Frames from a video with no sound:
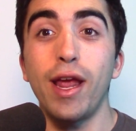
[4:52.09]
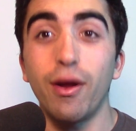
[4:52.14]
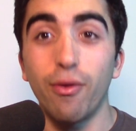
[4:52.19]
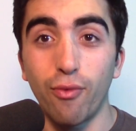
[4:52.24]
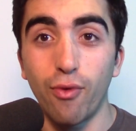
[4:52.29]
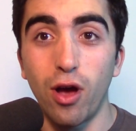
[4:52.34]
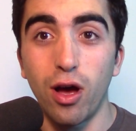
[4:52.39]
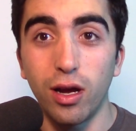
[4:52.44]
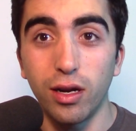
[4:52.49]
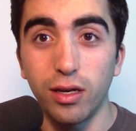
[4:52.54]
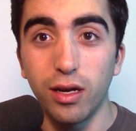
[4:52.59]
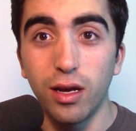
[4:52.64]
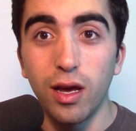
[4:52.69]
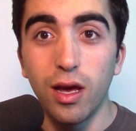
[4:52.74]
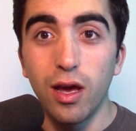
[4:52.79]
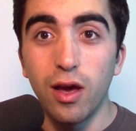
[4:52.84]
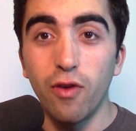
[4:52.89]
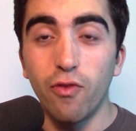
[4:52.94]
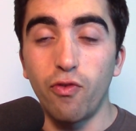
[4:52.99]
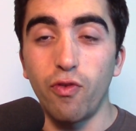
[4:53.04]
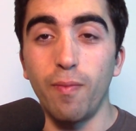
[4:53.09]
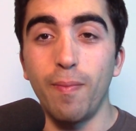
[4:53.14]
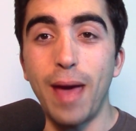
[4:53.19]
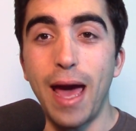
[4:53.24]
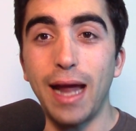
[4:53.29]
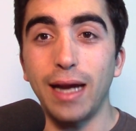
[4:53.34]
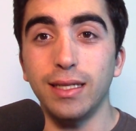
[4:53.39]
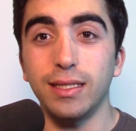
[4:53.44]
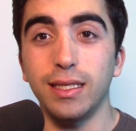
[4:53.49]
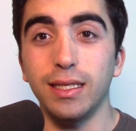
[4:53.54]
run for
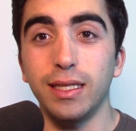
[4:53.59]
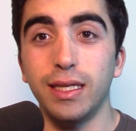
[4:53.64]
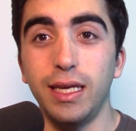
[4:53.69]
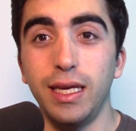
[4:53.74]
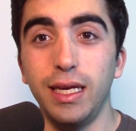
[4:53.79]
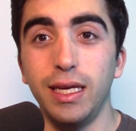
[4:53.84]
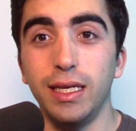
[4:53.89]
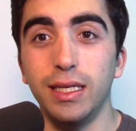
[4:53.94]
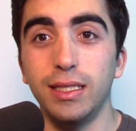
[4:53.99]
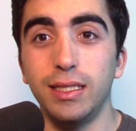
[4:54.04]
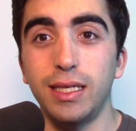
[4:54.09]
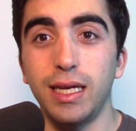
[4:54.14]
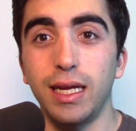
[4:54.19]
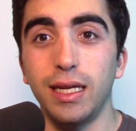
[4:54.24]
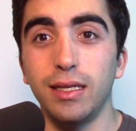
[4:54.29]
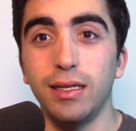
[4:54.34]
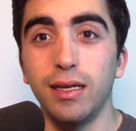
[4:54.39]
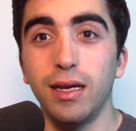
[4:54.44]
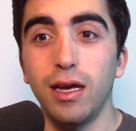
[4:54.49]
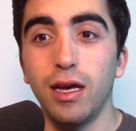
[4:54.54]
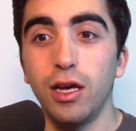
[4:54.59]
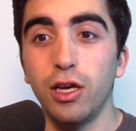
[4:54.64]
Madison Keys and